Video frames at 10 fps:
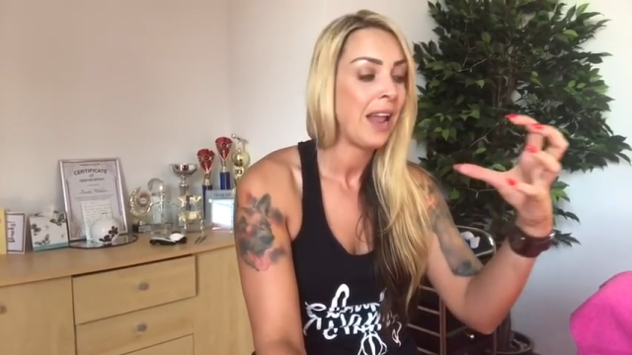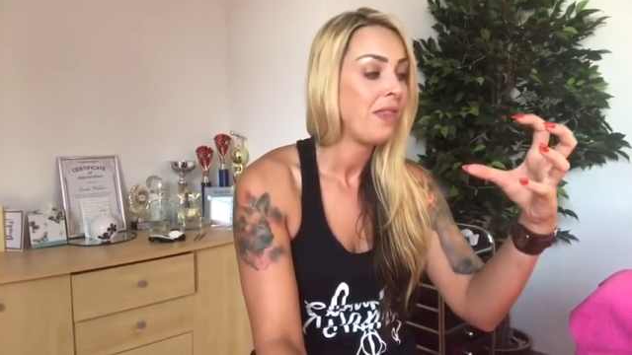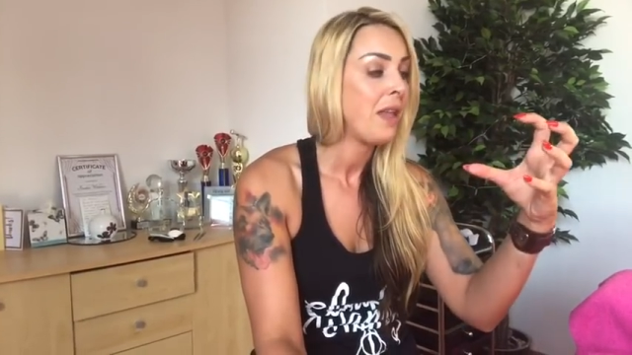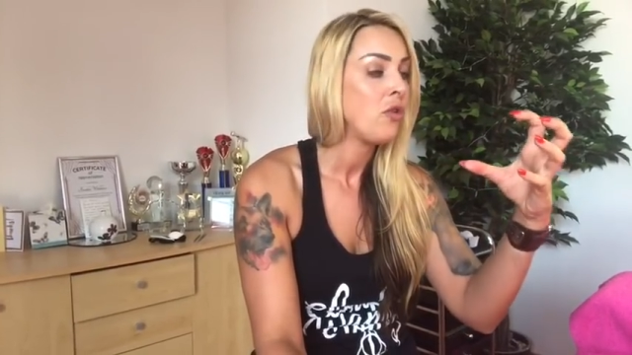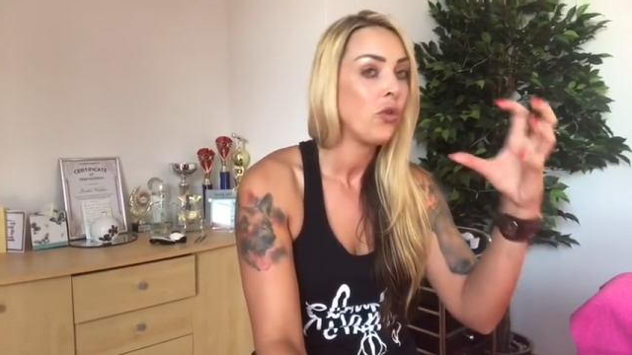
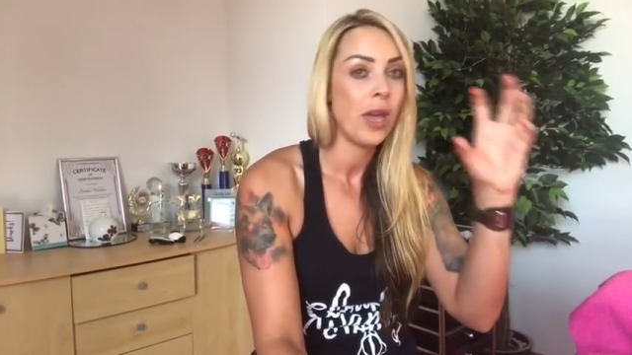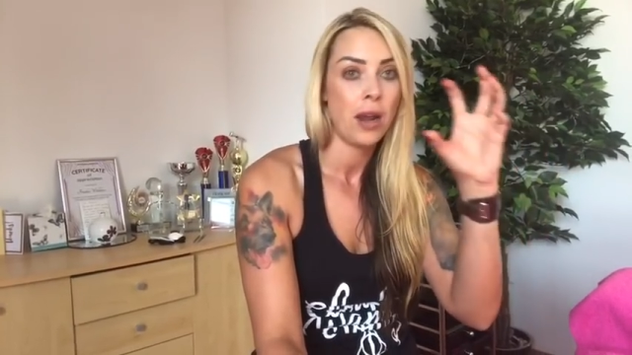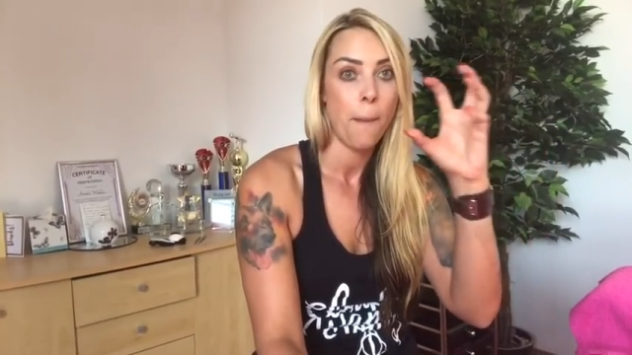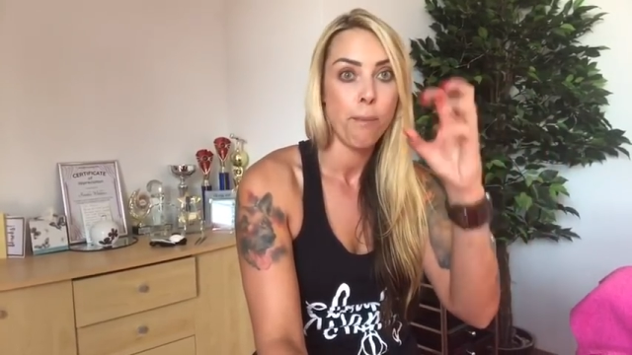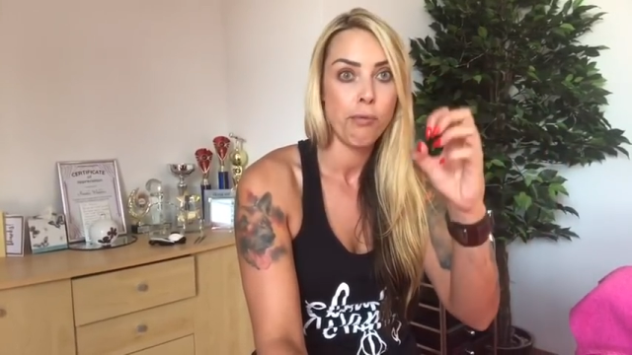and then you get
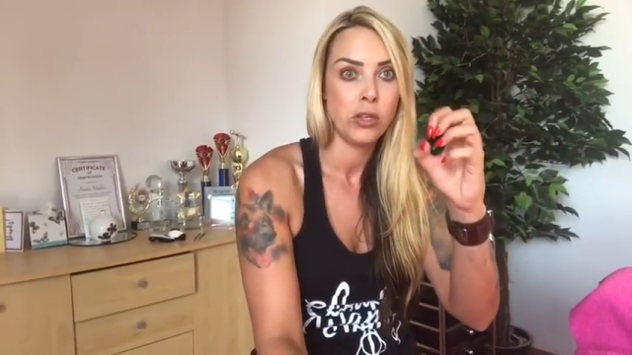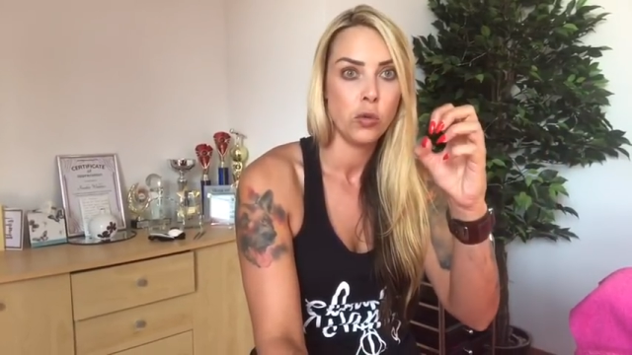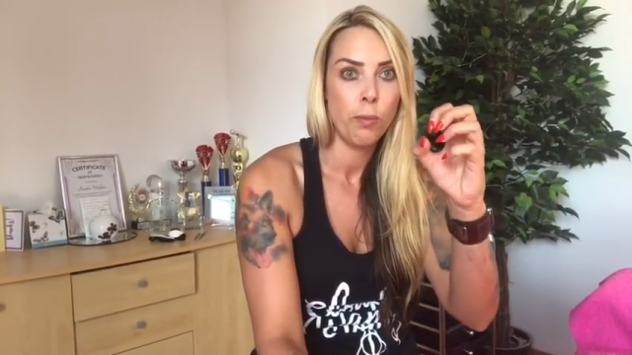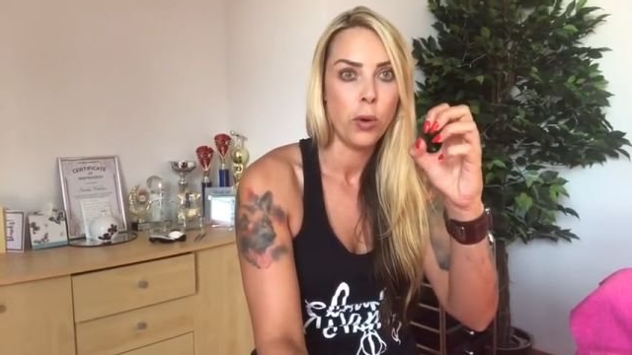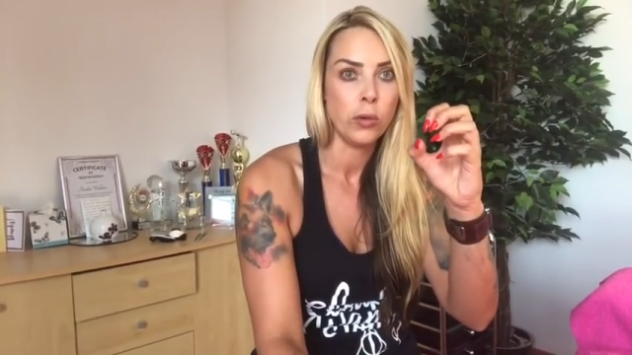like
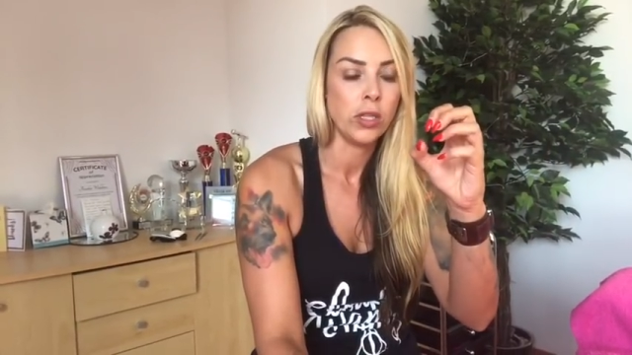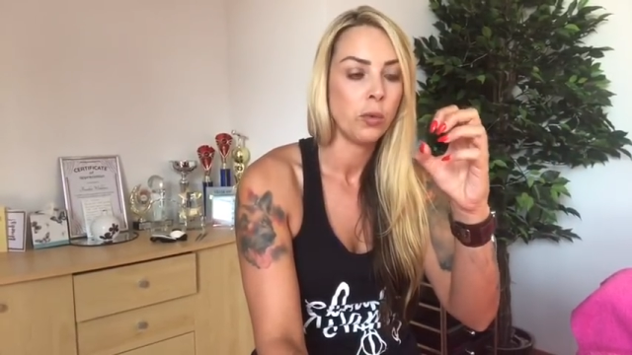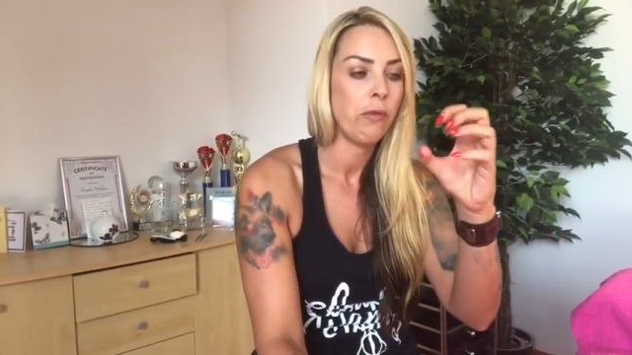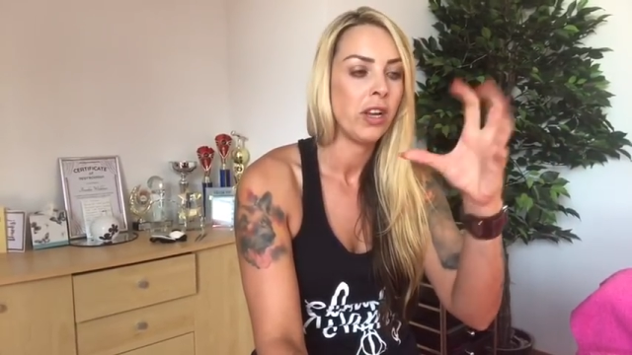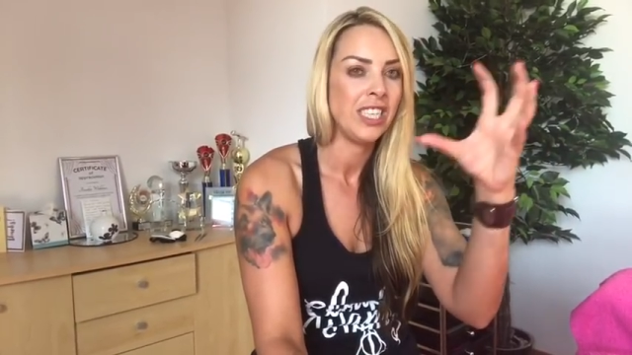brittle bonds
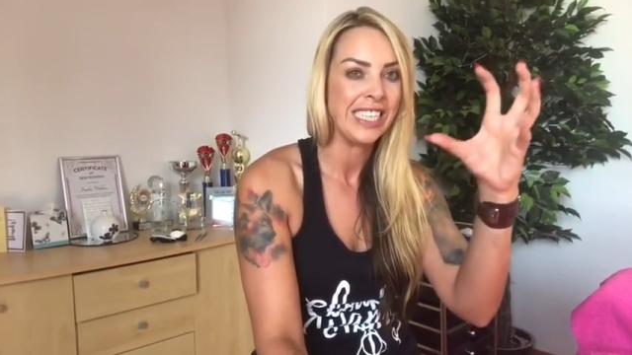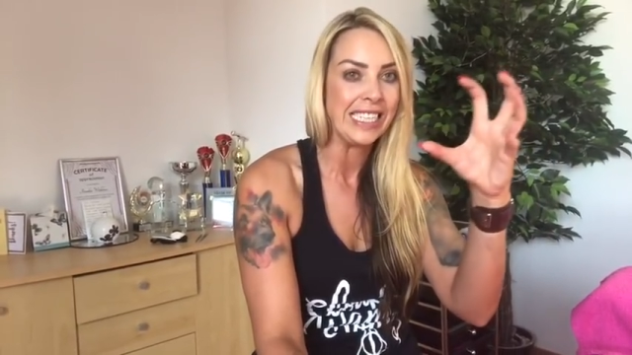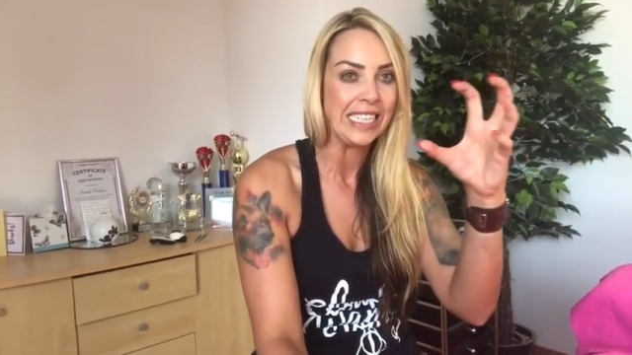where it goes